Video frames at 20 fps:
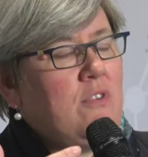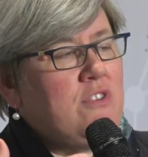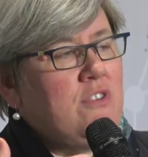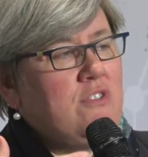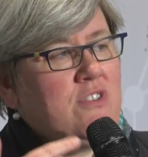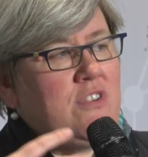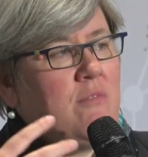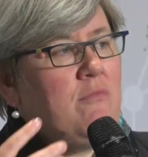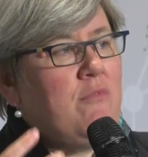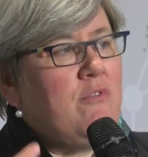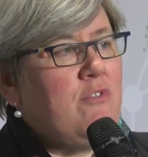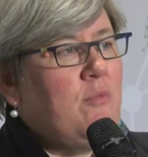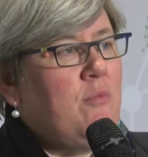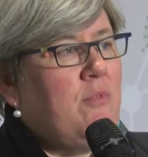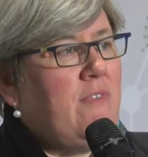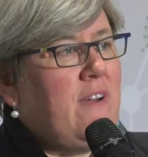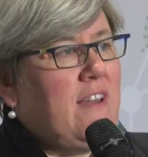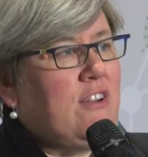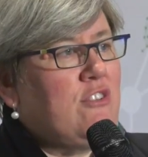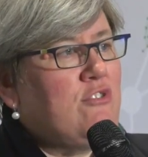to some
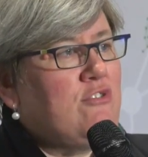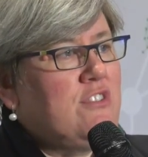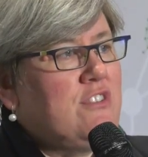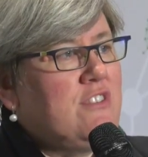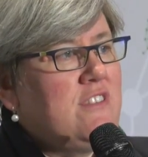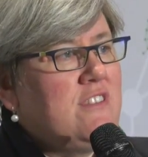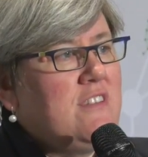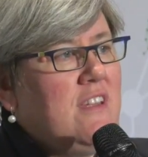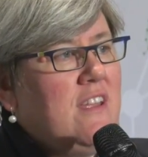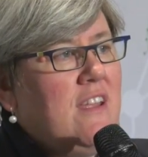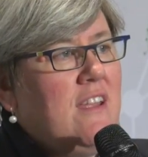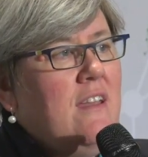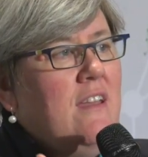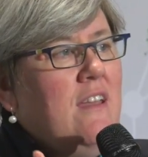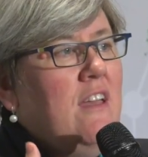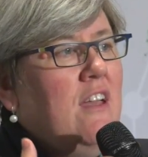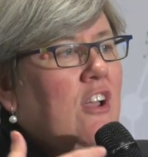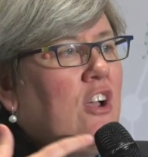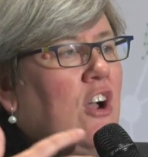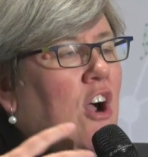form of electricity
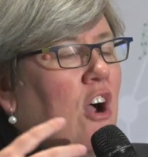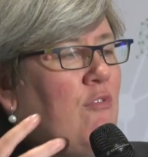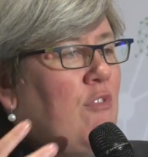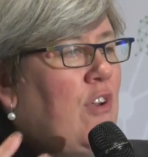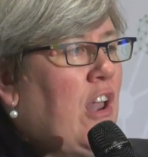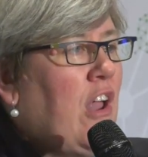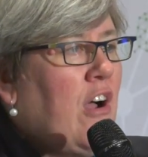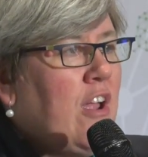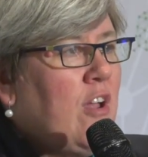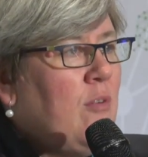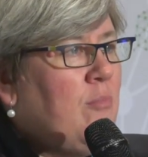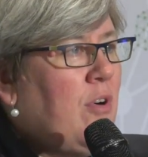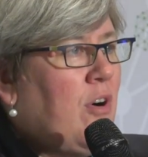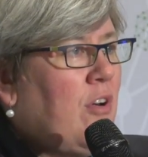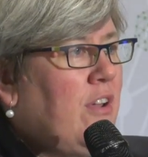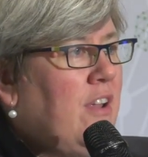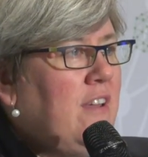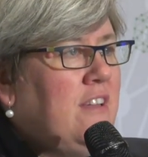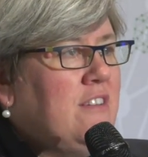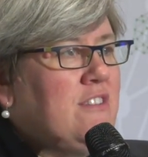can't rely
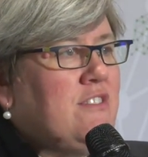upon it.